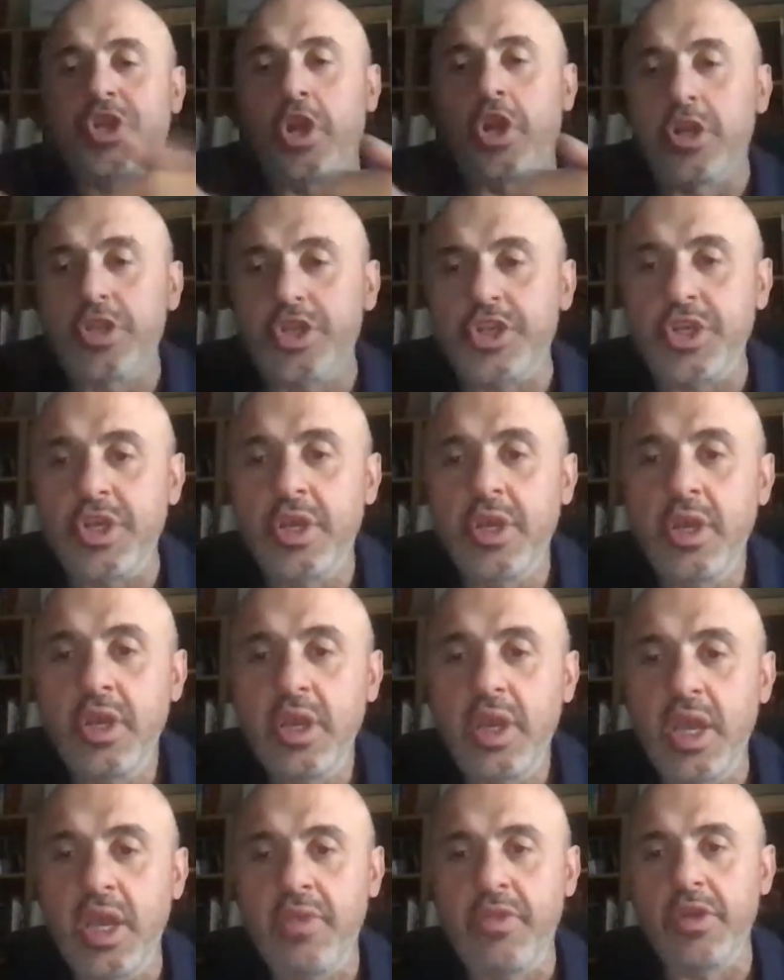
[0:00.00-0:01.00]
church,
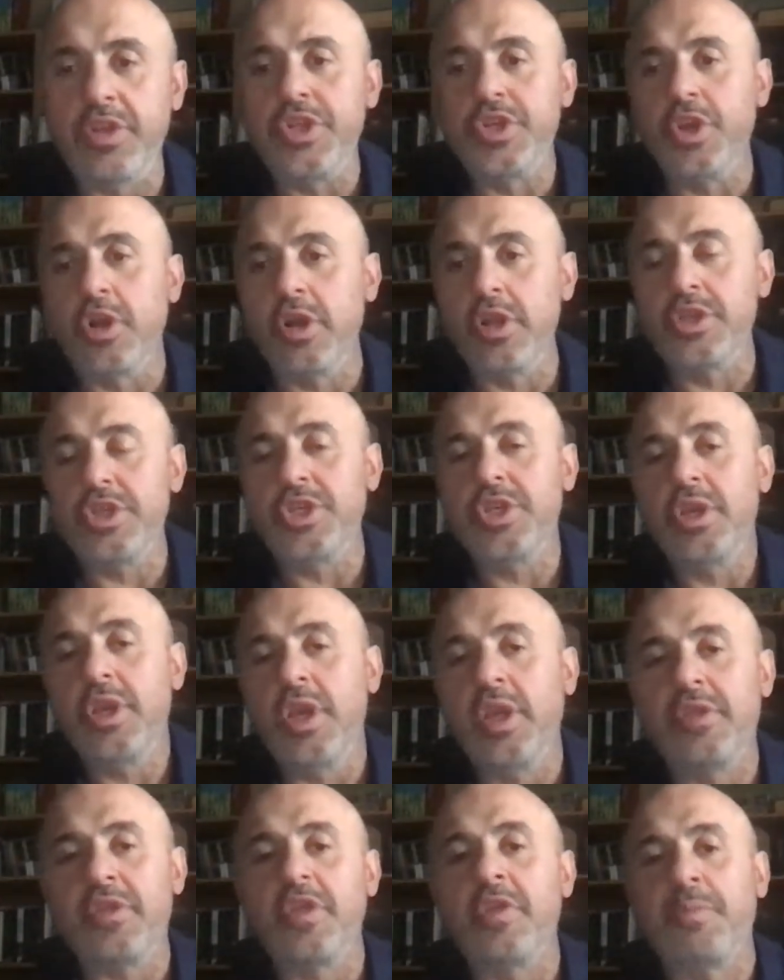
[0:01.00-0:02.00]
and the church
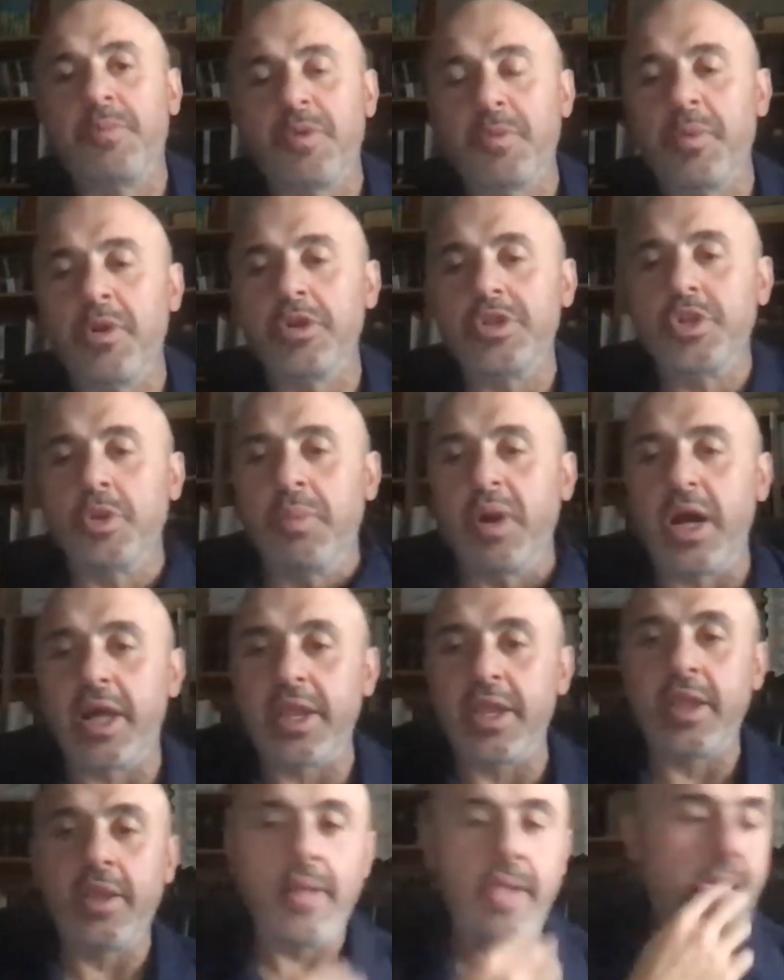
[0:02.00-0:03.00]
is his spiritual
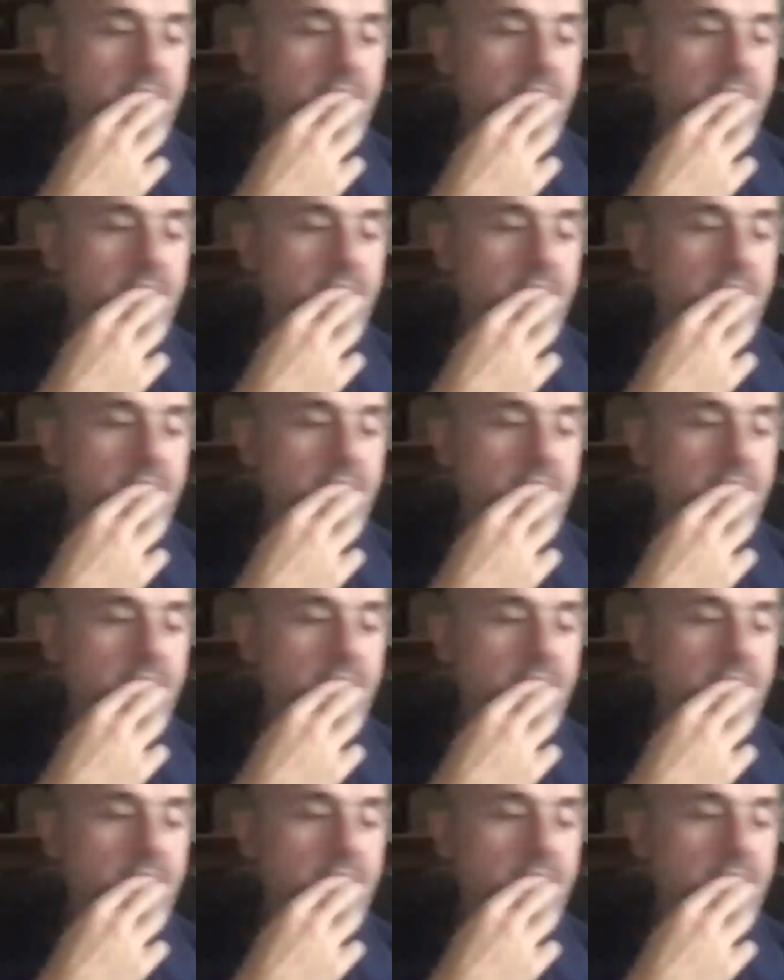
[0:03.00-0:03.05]
body.